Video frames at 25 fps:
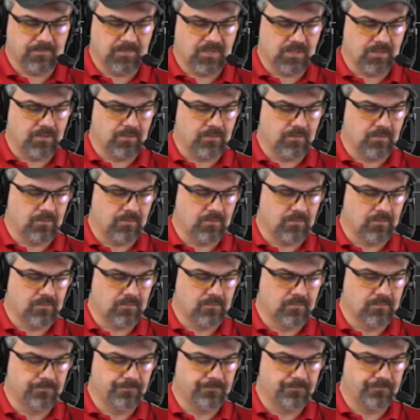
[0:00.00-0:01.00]

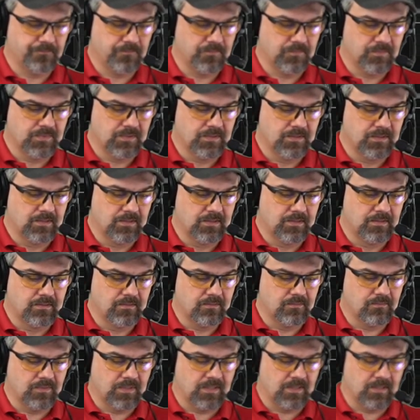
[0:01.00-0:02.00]
no,
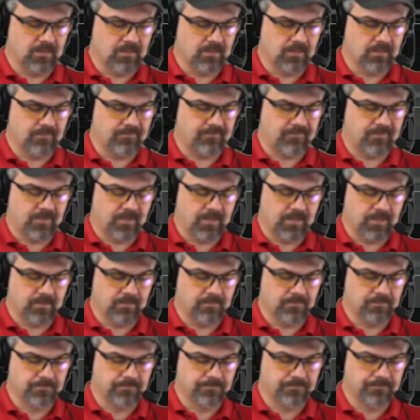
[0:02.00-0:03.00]
uh,
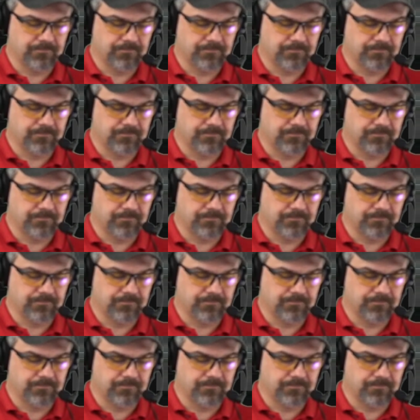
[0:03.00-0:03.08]
fine.